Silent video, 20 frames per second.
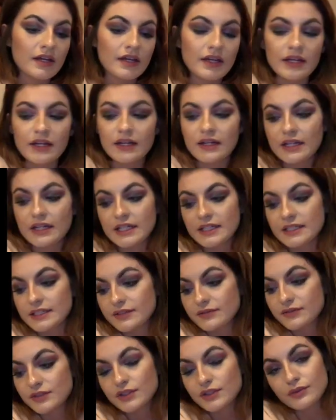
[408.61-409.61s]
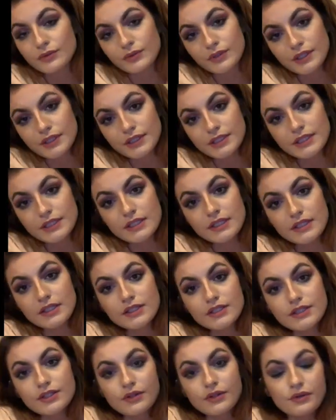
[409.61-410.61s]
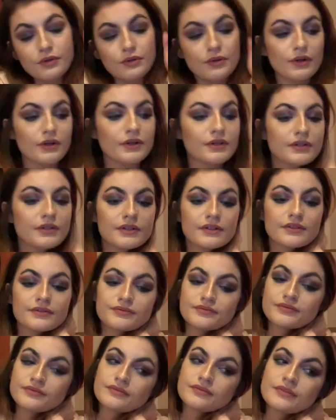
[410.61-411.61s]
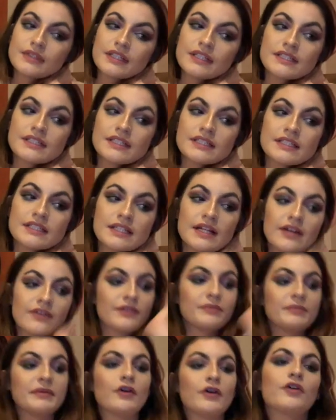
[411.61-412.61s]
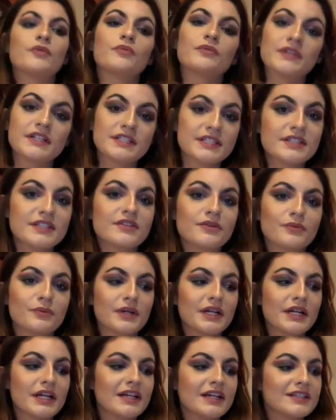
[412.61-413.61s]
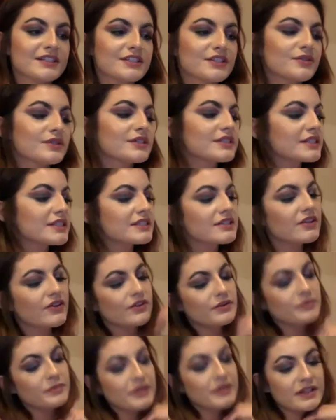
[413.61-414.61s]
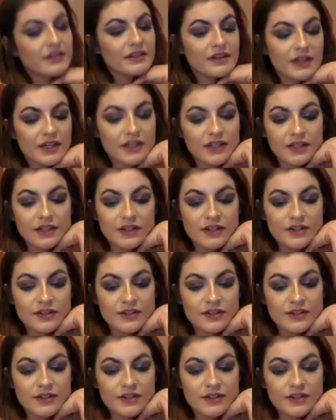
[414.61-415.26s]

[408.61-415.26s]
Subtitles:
and an Ace of Swords. So this is telling, this is on one hand, so this is telling me that